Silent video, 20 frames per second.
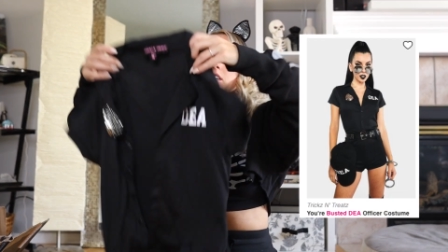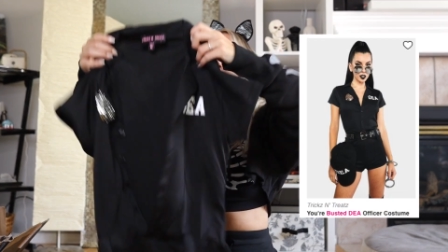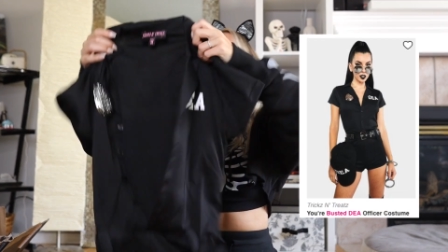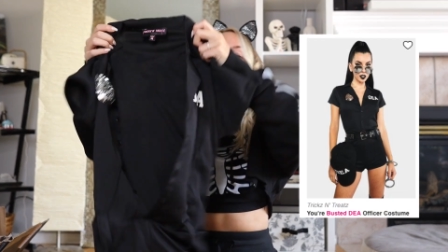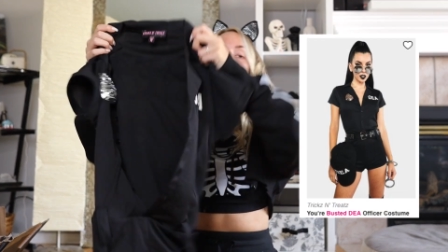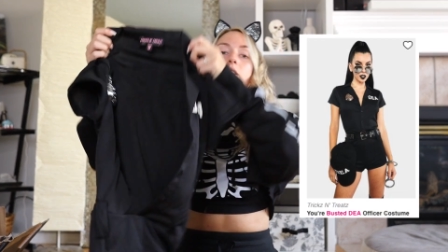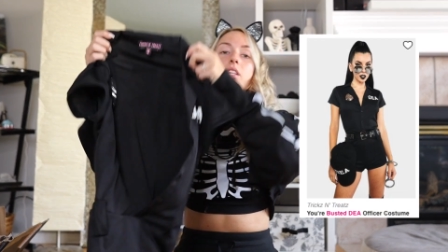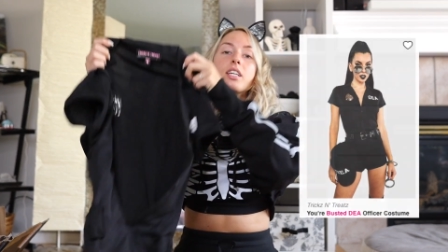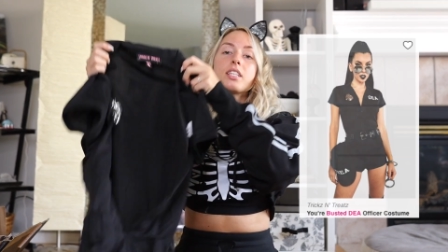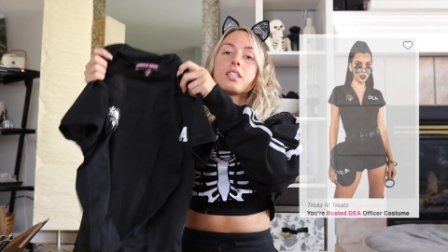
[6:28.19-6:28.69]

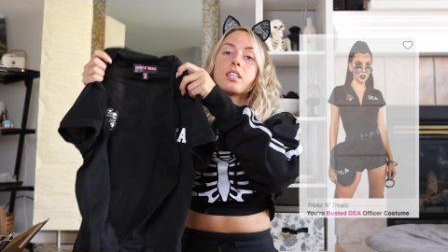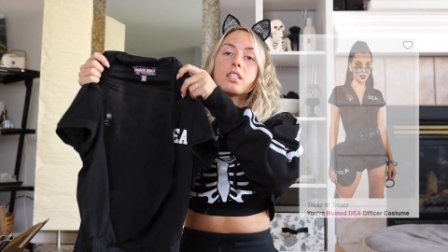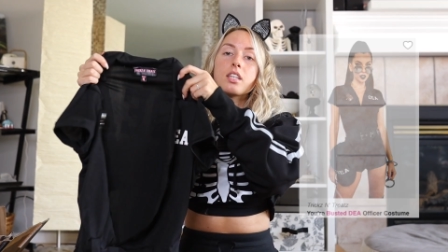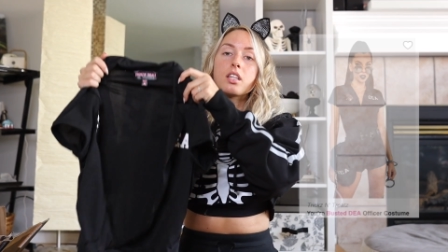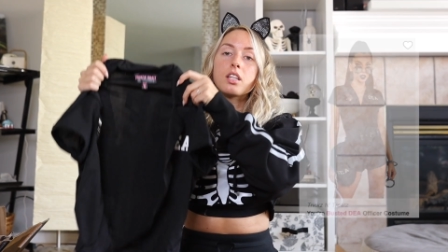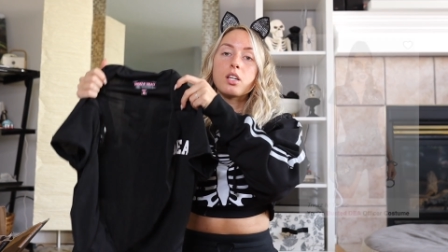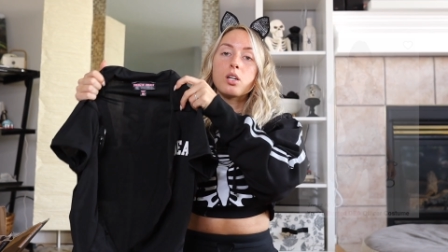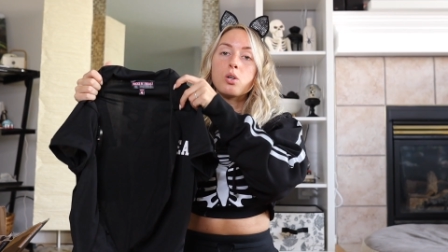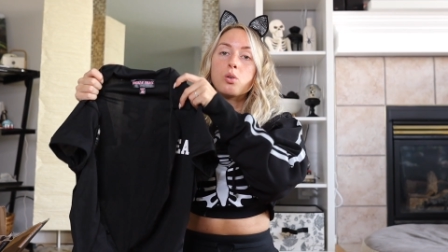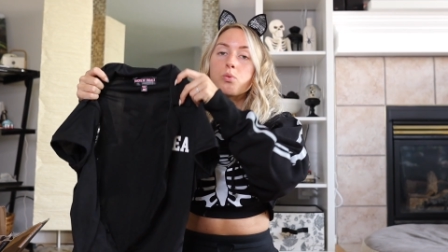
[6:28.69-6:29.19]
So this is a
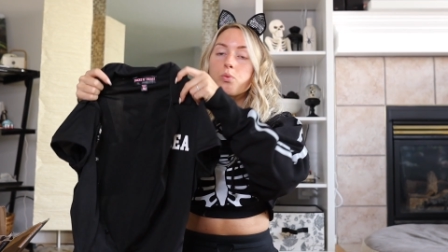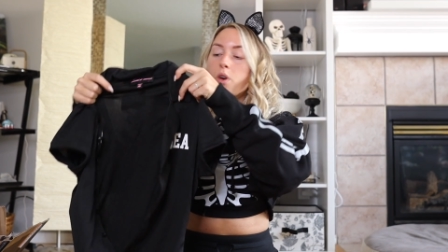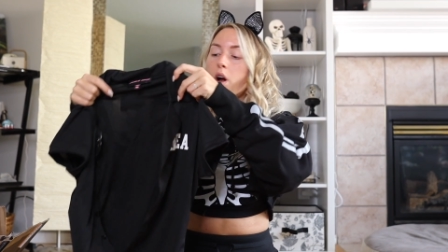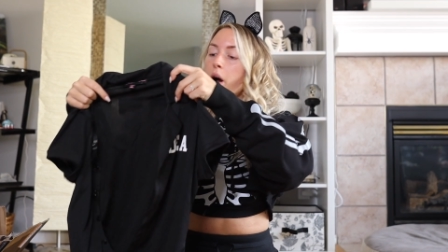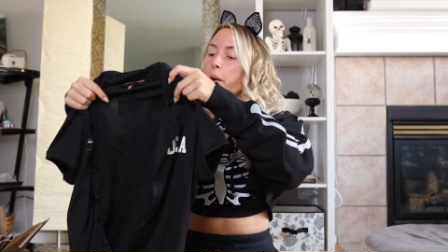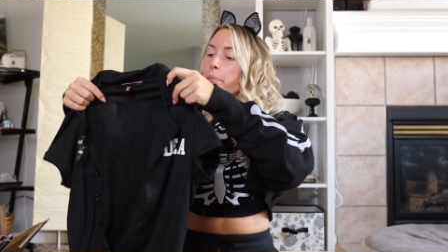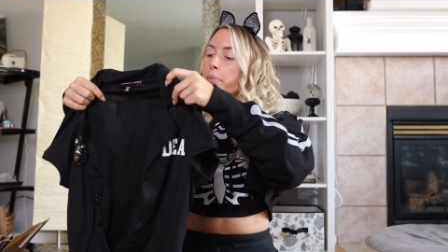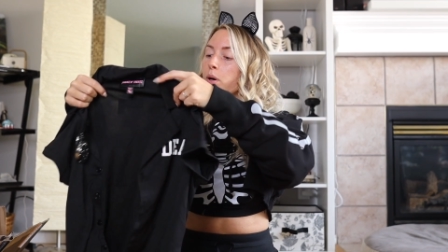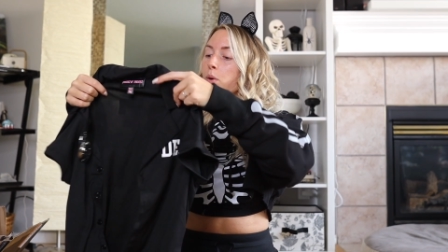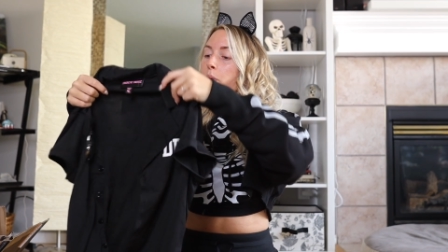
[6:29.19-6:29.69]
little
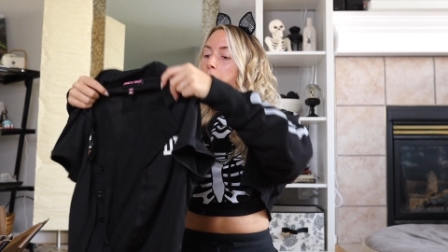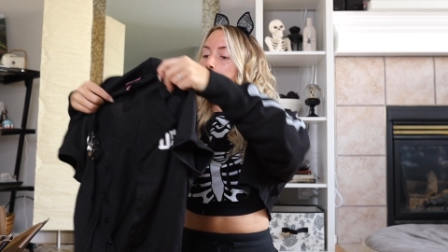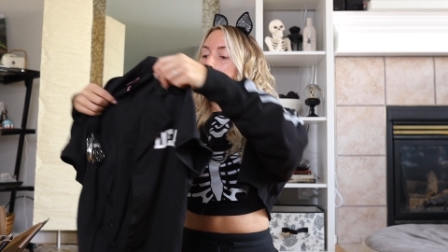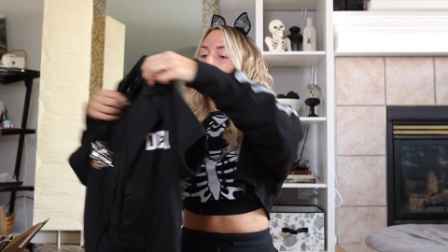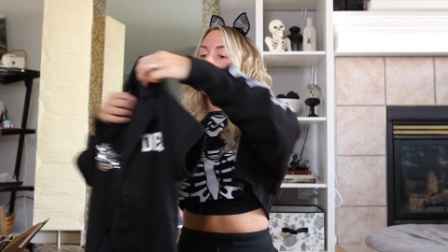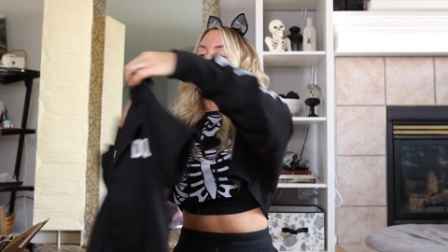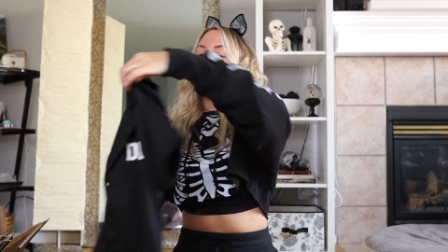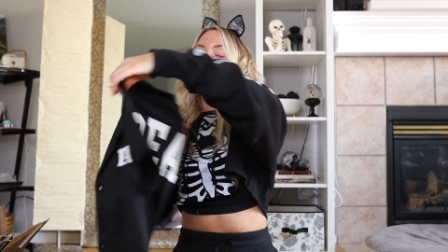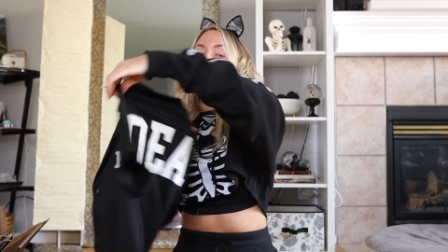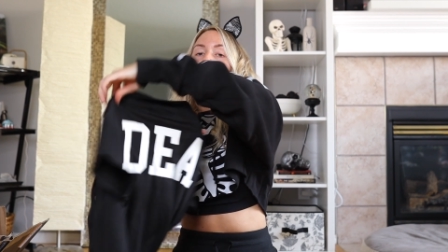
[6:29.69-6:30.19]
romper
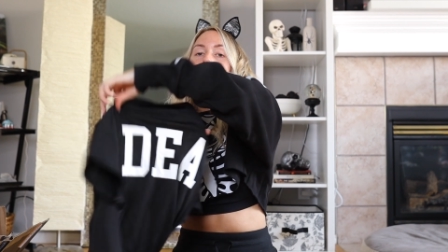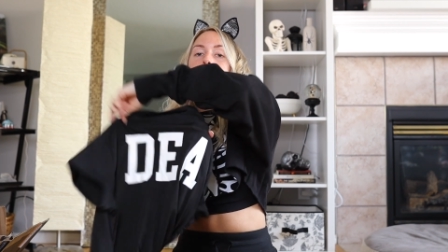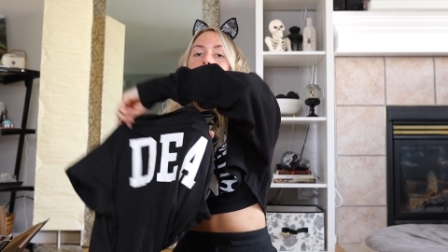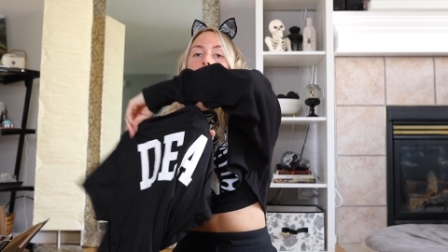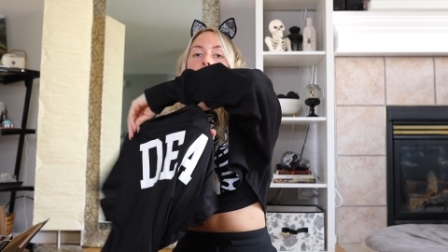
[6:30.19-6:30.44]
one piece.